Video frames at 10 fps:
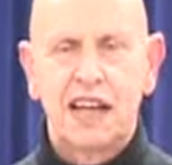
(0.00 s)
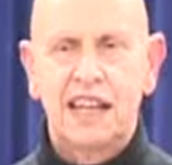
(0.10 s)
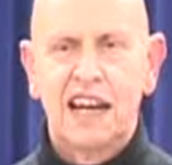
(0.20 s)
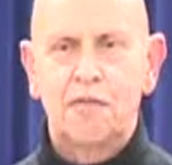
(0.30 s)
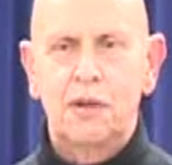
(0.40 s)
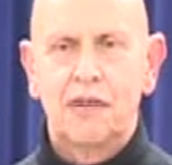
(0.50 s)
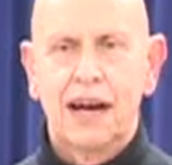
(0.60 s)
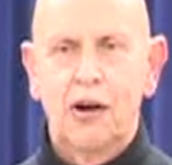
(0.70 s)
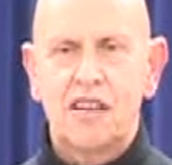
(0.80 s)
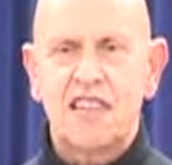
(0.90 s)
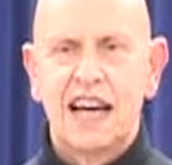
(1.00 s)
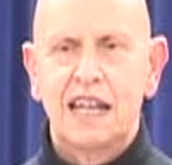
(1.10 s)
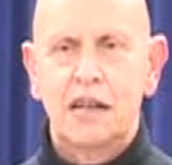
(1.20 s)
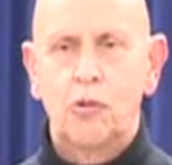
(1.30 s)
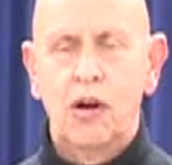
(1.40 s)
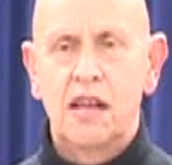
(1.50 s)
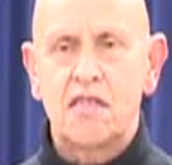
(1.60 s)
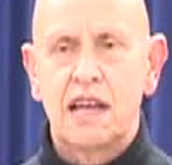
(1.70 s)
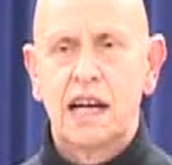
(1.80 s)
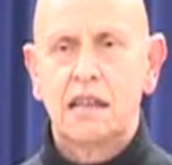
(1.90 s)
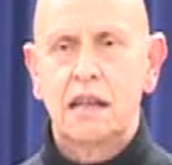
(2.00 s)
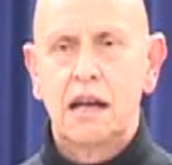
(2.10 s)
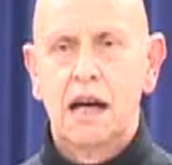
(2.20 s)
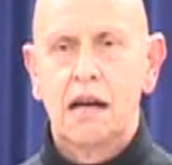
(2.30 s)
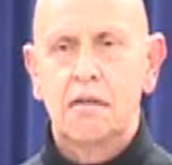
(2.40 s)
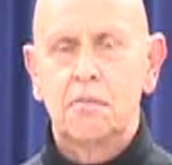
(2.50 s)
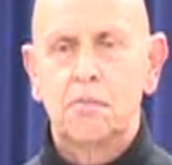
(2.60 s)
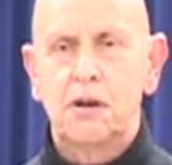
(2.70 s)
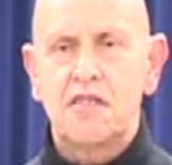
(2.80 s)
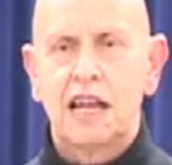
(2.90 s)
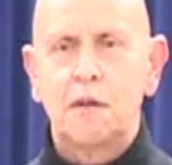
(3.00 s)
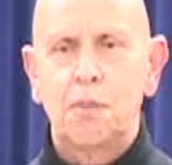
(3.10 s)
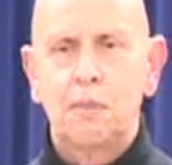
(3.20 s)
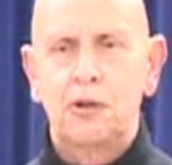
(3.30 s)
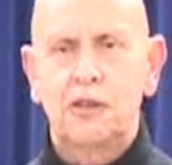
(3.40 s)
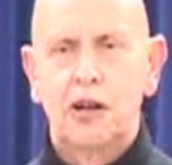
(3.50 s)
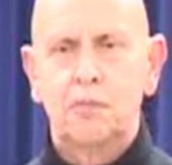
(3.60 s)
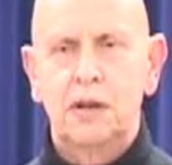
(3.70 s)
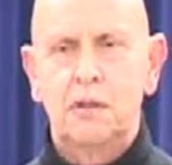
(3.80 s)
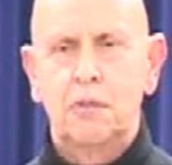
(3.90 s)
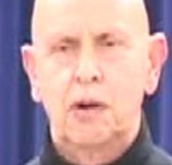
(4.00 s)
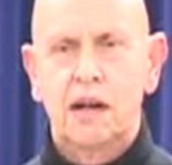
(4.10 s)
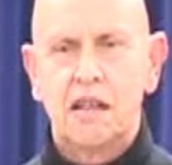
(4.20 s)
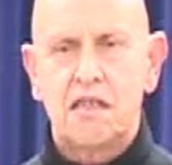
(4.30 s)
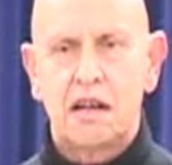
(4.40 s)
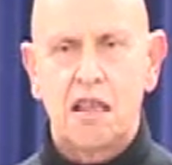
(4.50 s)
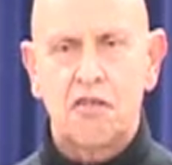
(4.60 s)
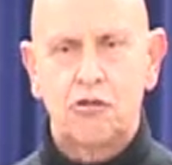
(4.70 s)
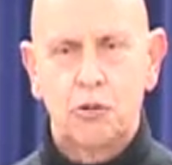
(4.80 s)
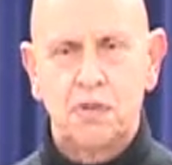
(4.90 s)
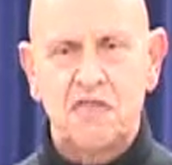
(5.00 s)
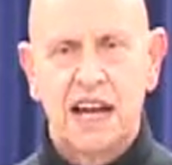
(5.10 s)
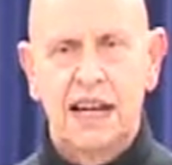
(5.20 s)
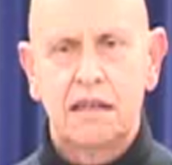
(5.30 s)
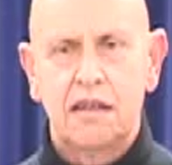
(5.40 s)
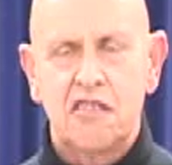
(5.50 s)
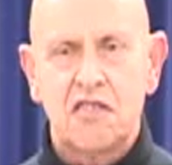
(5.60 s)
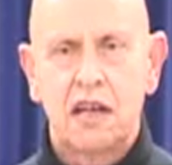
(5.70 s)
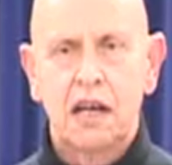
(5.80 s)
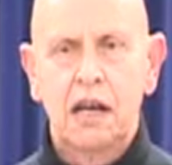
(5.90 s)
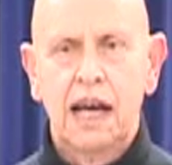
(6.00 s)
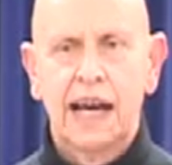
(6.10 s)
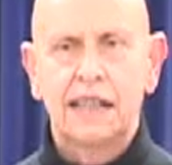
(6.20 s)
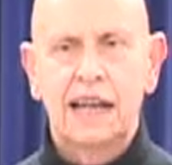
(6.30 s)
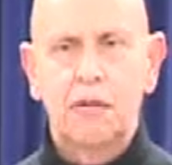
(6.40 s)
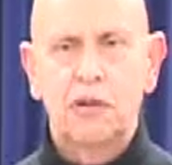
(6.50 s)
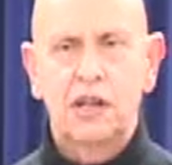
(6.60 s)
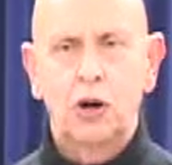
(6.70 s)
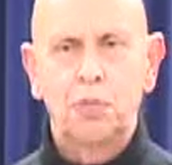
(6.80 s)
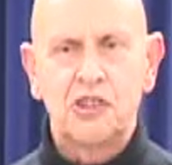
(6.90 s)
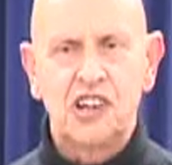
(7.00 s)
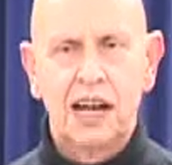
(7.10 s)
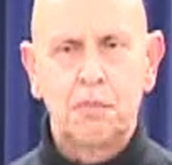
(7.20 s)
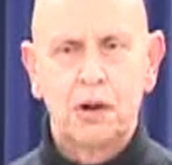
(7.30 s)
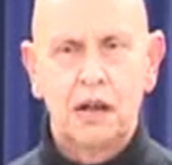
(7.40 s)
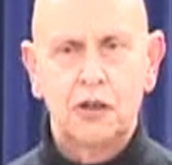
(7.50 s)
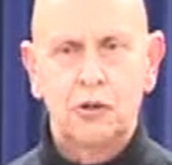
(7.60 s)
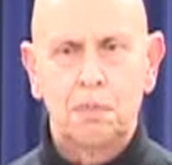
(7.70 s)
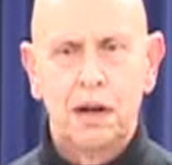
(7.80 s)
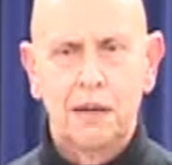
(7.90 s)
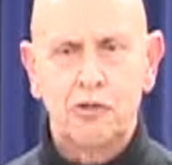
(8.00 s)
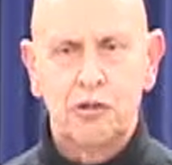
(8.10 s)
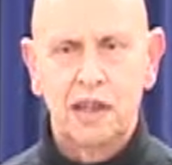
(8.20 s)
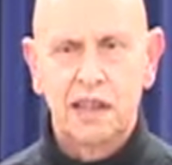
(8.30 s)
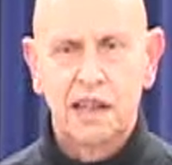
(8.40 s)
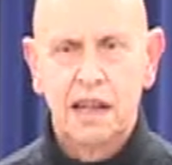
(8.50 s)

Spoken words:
they gave me of how exciting it was. And because other people told me, what is it? It's a group of scientists handing with an open checkbook under a palm tree.